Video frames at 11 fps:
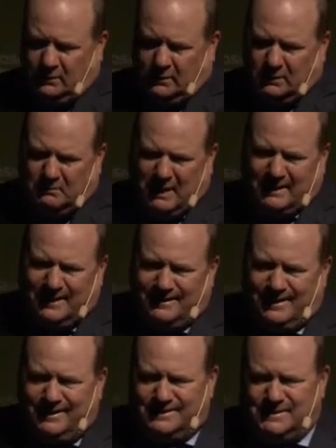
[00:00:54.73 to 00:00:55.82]
Make that
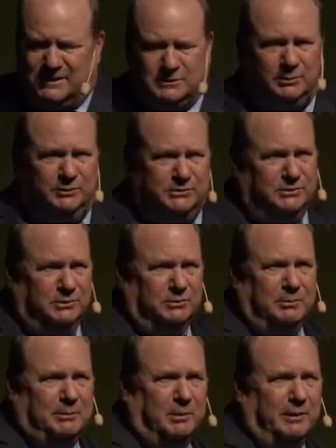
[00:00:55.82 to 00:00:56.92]
data accessible to
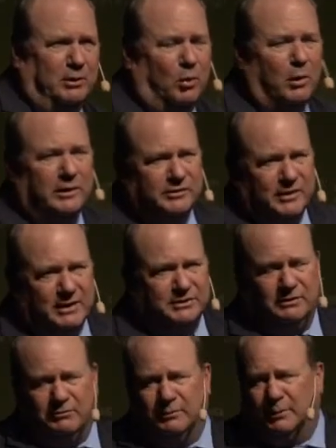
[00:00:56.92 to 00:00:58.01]
people in your organization,
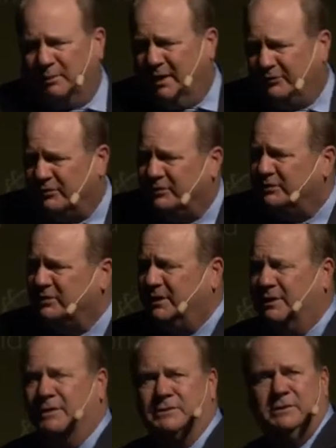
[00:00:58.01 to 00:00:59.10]
from the process
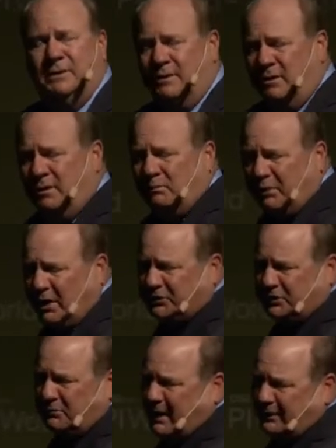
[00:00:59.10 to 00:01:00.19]
engineers,
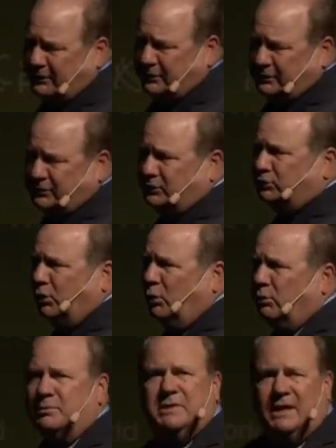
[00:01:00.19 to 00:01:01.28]
production managers, control
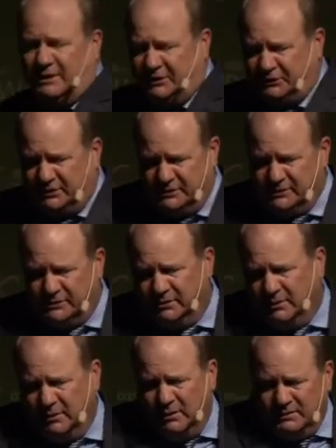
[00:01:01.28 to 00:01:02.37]
room technicians,
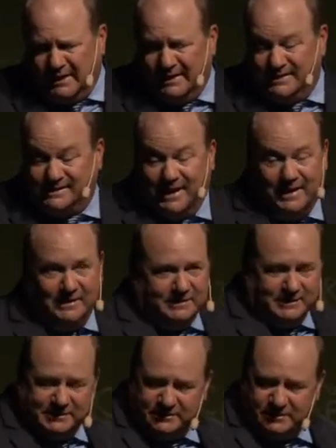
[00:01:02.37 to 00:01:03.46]
data
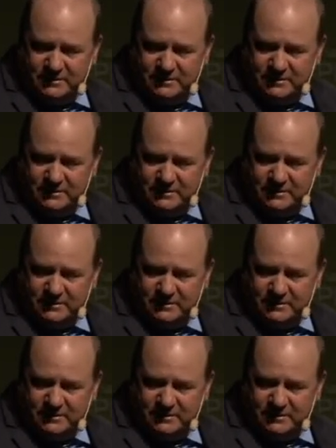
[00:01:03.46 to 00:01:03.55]
scientists,